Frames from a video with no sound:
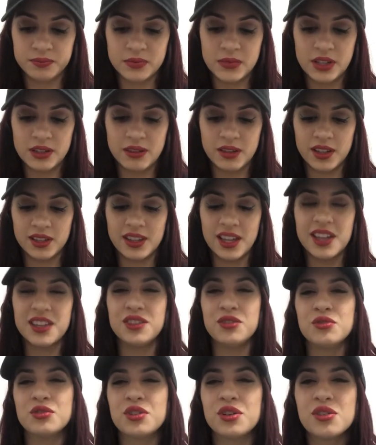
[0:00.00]
it's like
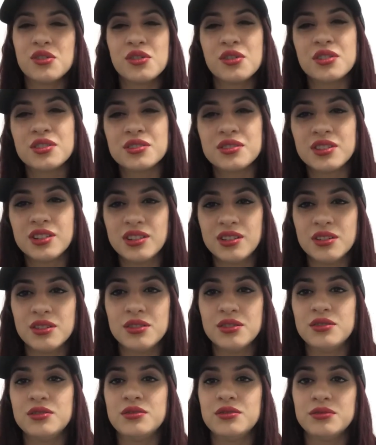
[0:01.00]
that unicorn
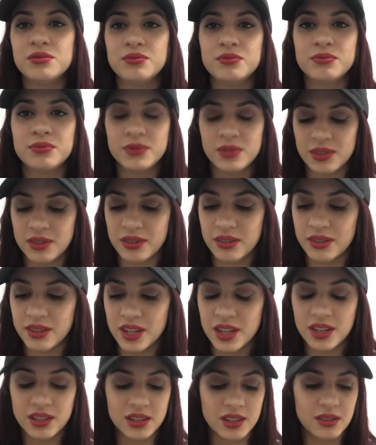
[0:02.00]
glow
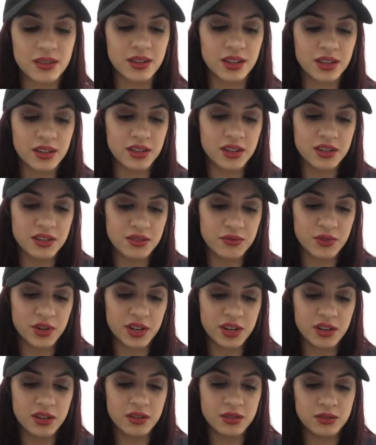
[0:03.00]
thing that's like in
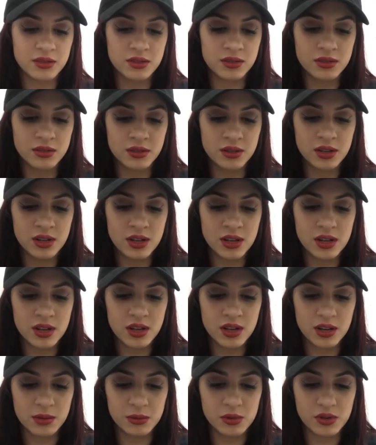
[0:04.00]
right now.
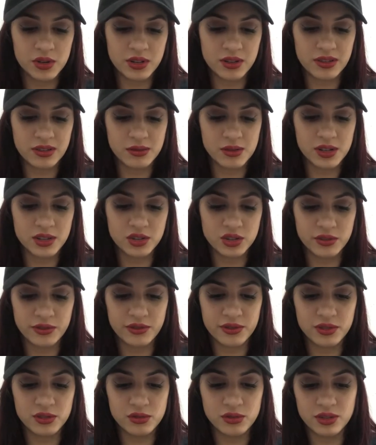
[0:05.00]
I'm going to swatch it
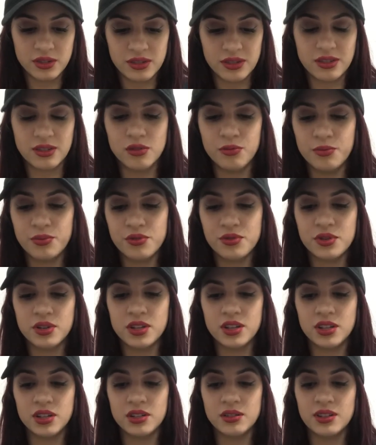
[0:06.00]
for you. It's so
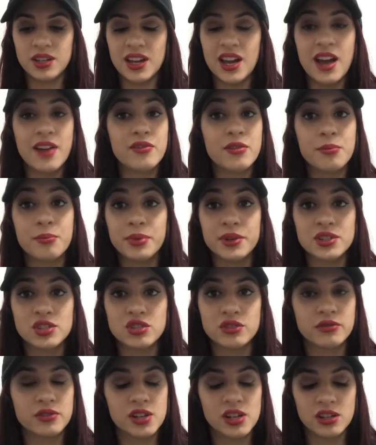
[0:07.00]
pretty. They have a
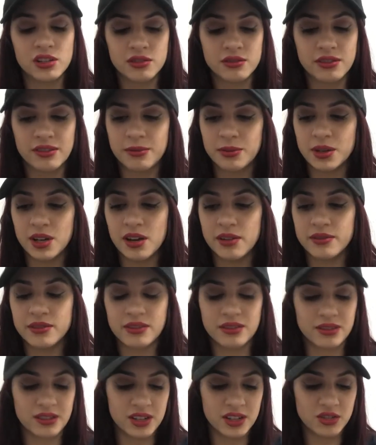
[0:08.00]
bunch of colors, but
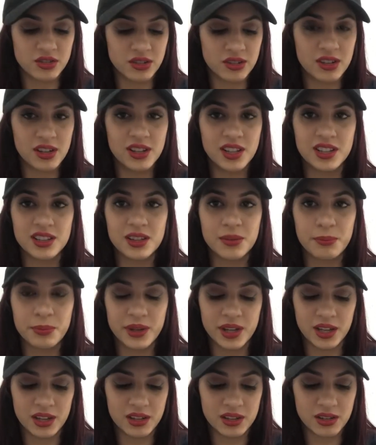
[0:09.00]
obviously I just got like the
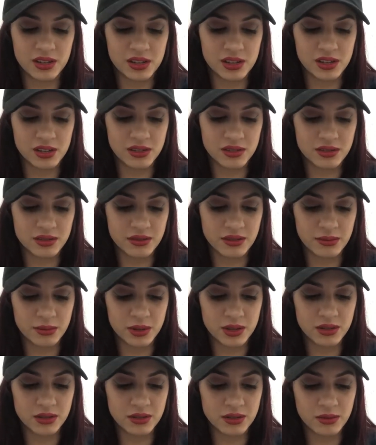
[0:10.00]
pink colors
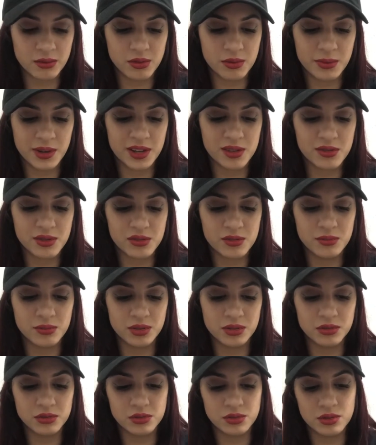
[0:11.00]
because where am I going with
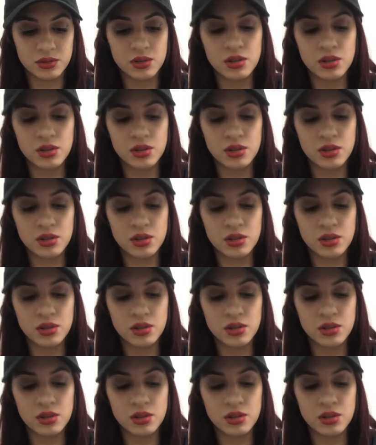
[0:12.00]
blue?